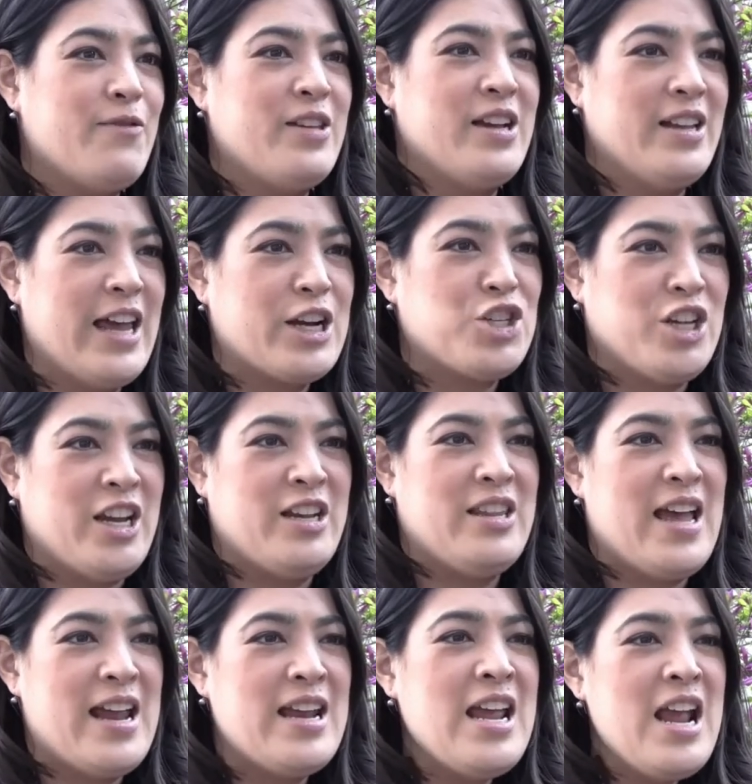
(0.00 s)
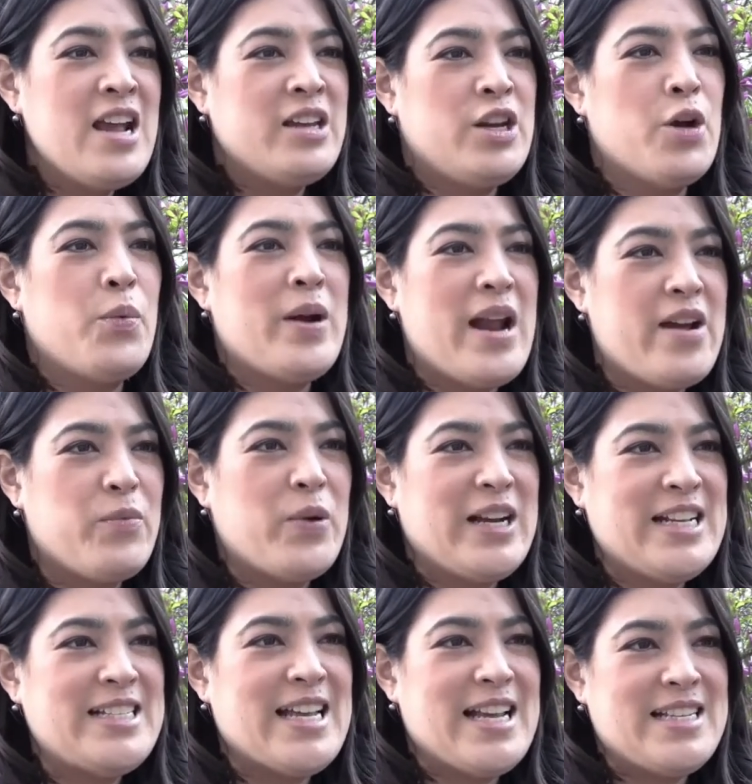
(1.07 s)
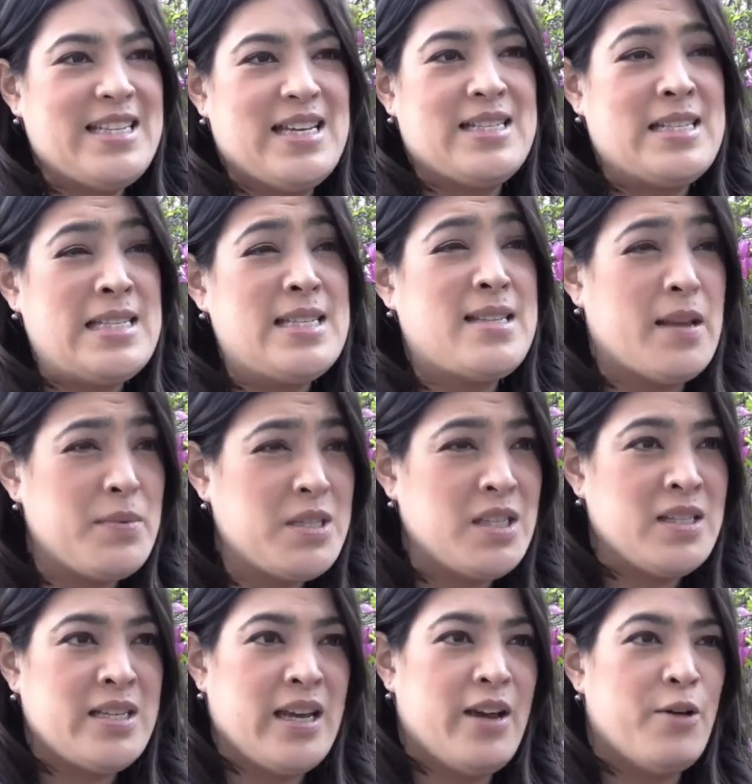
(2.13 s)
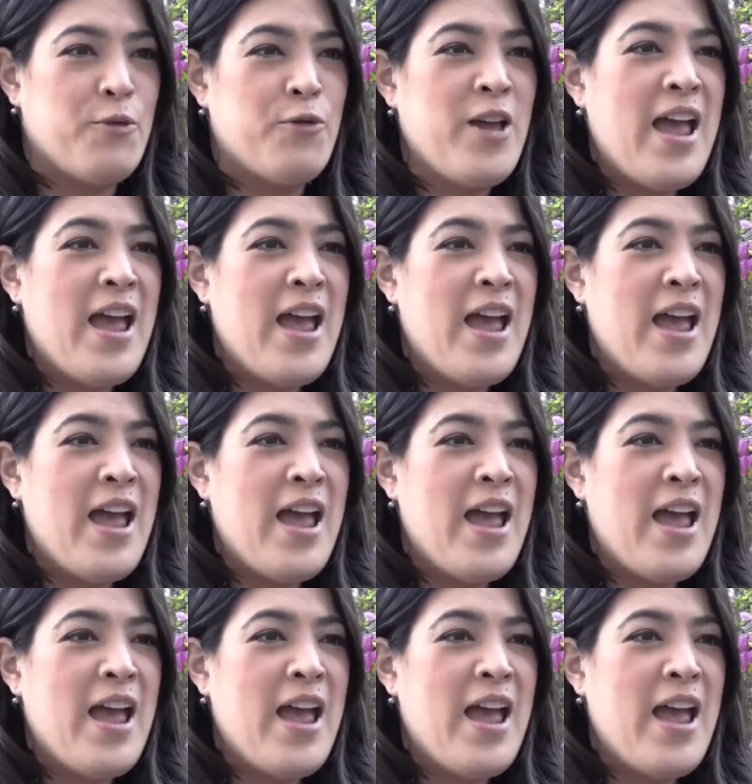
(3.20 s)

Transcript: the election that, what he says isn't substantive,